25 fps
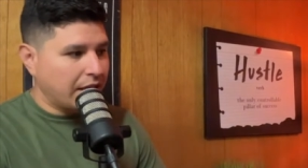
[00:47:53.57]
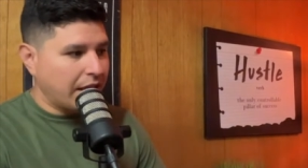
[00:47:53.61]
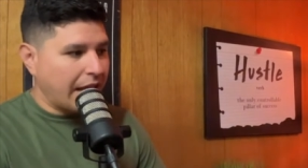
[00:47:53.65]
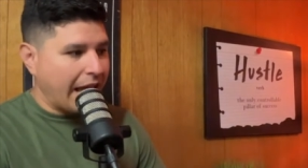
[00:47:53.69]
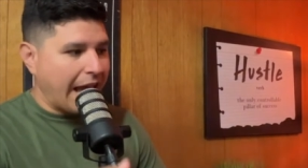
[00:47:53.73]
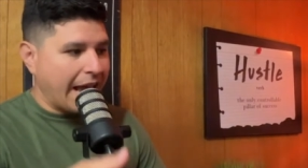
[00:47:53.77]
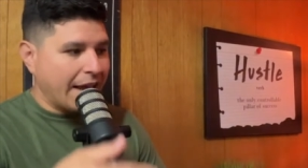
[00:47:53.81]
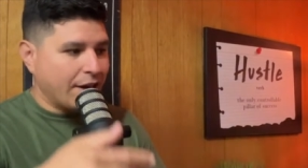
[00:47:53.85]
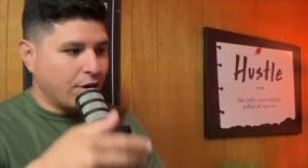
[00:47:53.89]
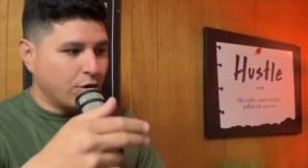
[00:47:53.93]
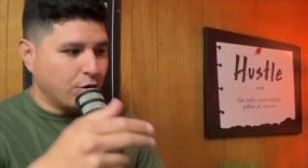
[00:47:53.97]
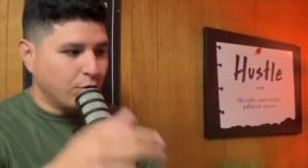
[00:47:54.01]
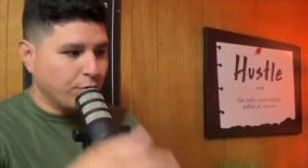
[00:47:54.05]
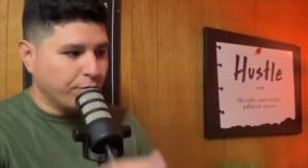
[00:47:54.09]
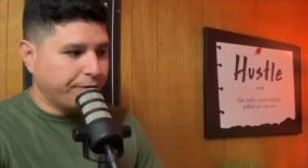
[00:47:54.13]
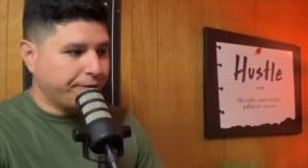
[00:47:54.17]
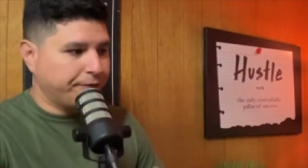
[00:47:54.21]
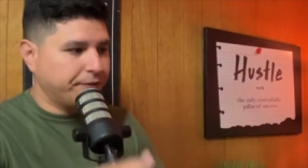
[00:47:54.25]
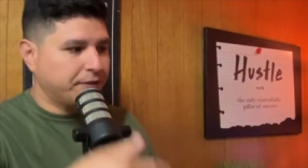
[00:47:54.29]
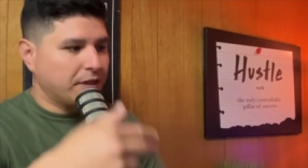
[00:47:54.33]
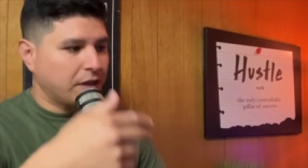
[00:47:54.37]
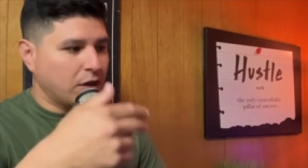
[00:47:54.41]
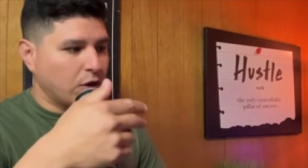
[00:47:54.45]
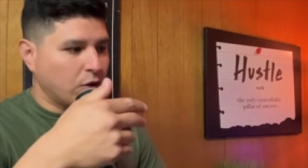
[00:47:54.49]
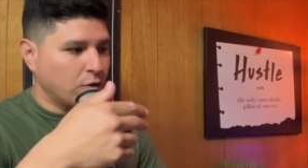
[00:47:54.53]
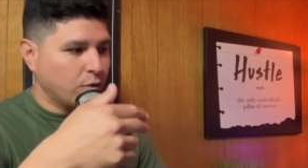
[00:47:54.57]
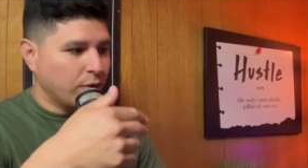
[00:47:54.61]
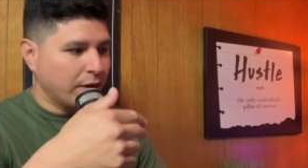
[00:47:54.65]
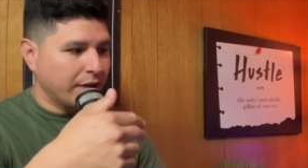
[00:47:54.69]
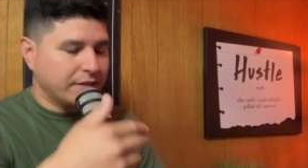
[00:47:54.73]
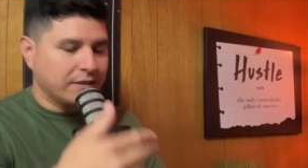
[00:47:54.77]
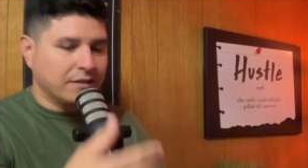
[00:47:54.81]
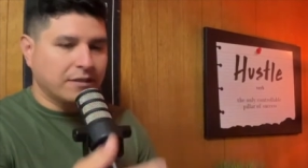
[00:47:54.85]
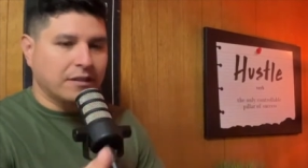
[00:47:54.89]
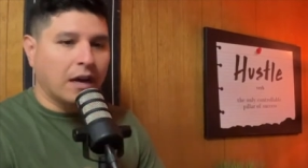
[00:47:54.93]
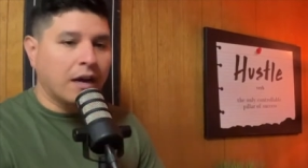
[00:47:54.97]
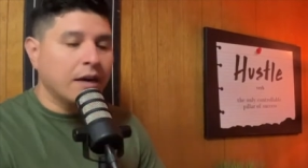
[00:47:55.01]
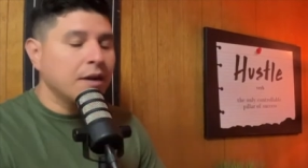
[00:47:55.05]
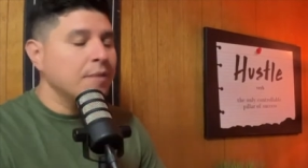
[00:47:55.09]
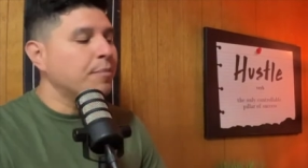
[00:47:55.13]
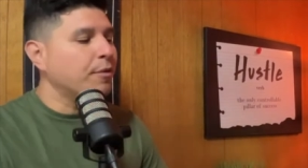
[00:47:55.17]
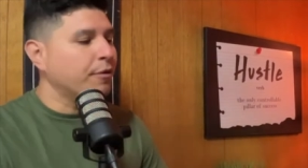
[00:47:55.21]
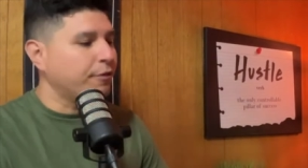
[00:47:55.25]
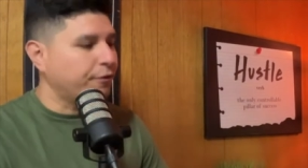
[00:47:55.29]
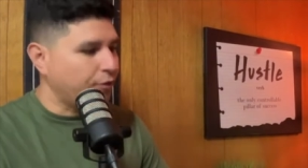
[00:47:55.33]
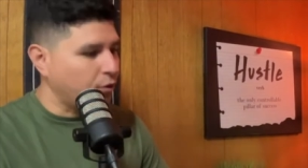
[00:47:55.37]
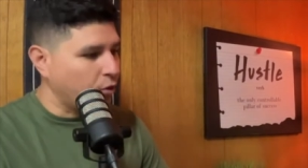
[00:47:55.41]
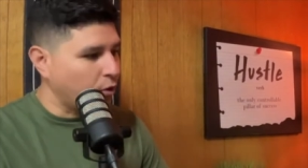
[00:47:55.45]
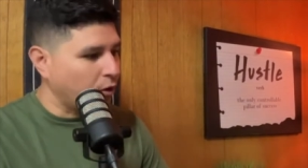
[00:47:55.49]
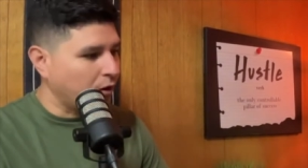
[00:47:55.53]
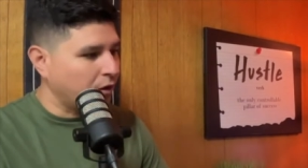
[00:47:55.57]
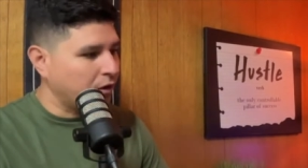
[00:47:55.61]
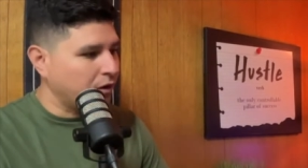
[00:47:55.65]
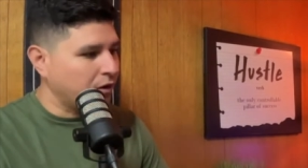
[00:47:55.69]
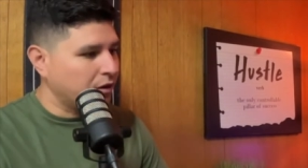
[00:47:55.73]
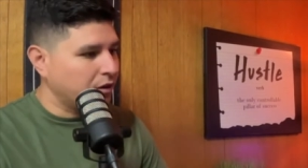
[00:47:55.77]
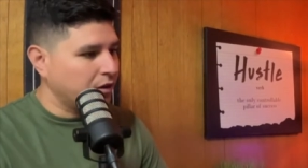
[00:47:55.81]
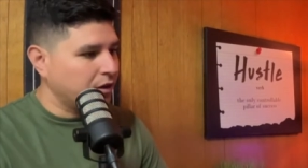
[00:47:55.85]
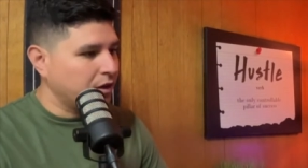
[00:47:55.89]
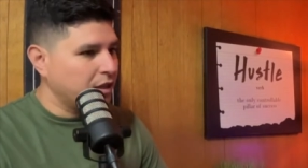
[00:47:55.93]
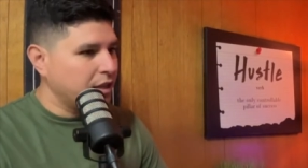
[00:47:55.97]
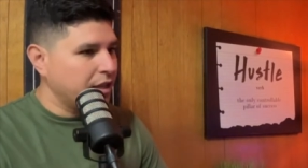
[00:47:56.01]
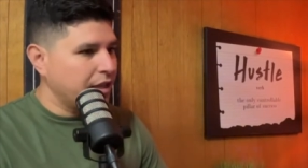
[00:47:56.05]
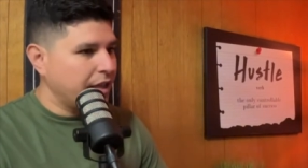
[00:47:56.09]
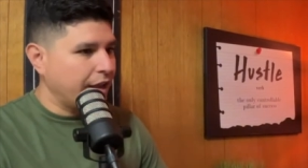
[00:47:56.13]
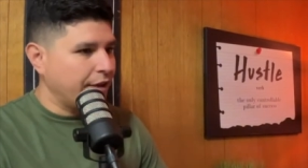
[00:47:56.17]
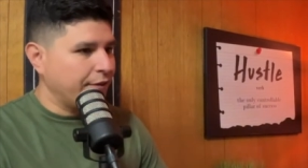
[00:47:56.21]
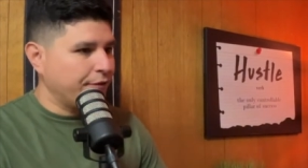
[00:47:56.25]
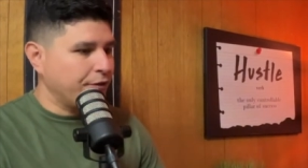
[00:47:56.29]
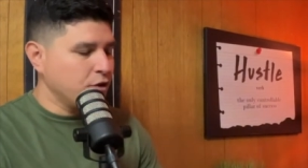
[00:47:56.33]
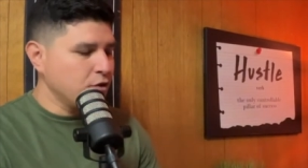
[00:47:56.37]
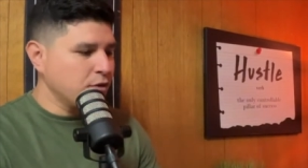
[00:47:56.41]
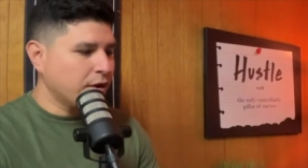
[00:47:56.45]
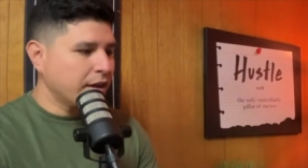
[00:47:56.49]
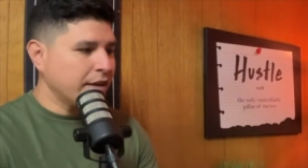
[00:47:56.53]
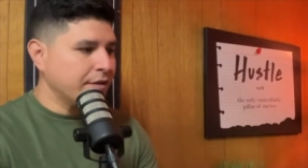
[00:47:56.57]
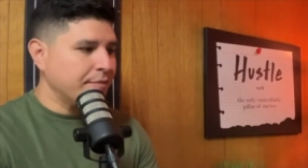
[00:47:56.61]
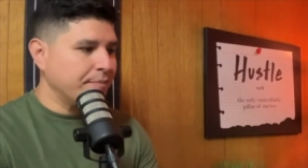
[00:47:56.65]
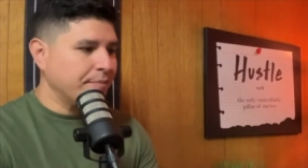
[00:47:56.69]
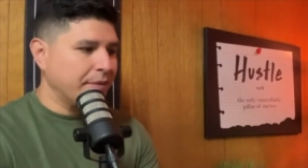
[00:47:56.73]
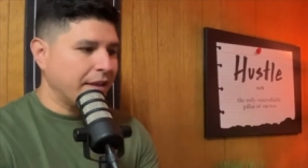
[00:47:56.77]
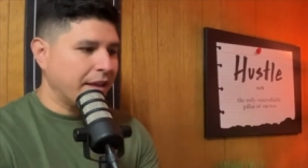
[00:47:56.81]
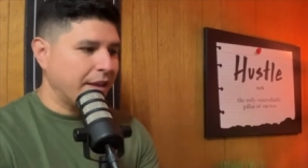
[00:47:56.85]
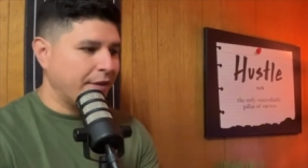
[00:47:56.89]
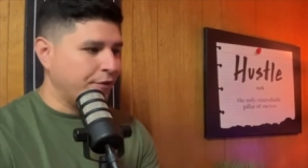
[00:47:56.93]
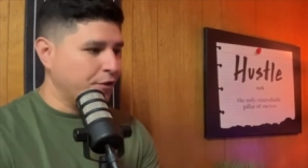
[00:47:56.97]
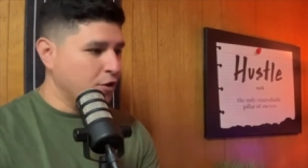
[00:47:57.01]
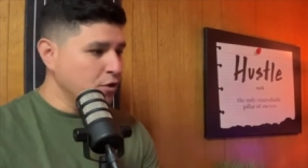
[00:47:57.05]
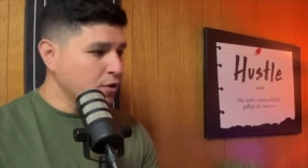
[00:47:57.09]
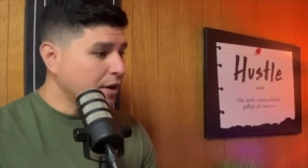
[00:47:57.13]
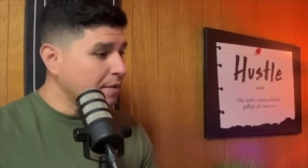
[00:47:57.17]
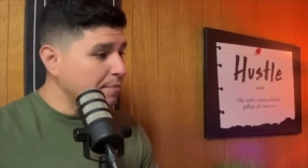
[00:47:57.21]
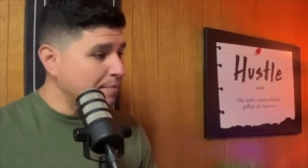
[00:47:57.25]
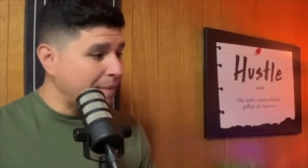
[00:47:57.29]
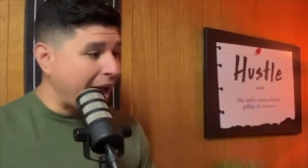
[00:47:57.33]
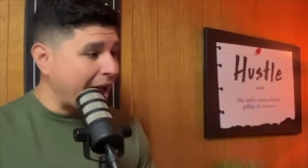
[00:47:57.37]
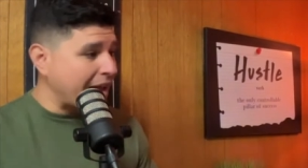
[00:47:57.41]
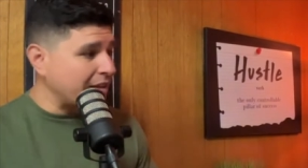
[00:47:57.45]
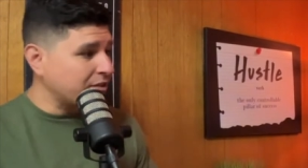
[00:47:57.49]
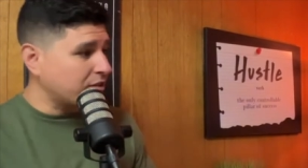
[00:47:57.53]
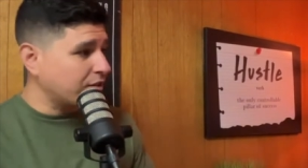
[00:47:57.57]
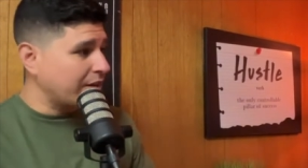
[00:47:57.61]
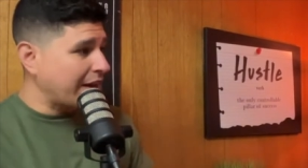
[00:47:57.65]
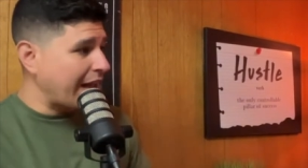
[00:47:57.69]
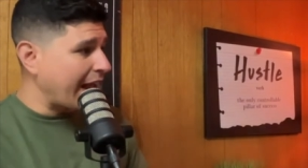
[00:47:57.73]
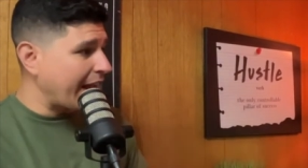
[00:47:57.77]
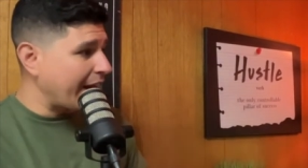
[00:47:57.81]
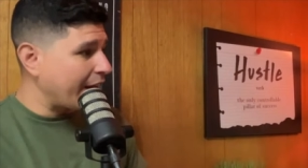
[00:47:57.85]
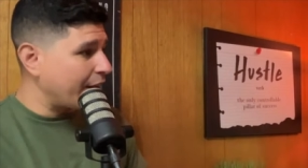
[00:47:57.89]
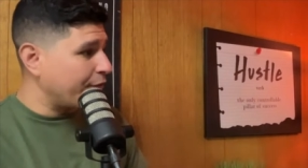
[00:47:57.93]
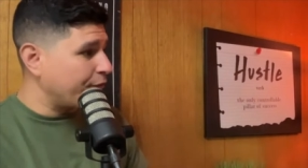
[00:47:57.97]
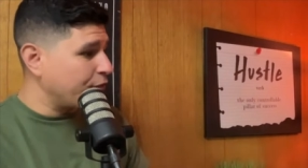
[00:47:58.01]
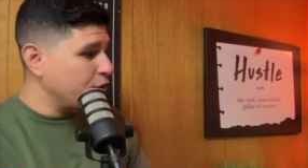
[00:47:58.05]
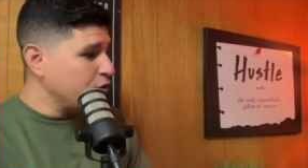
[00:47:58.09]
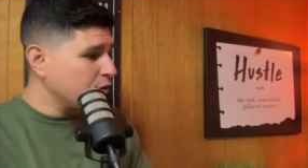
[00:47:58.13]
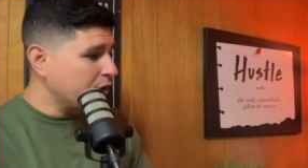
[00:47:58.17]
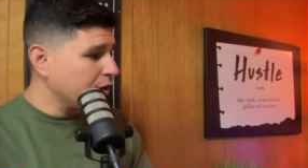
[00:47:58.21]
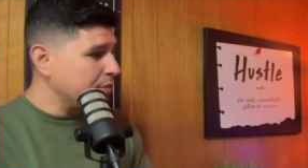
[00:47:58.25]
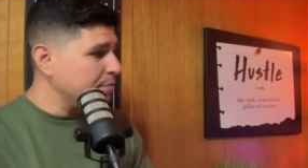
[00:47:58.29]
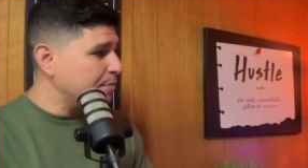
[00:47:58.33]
and who who has done it before. If you can, if you can master that, if you can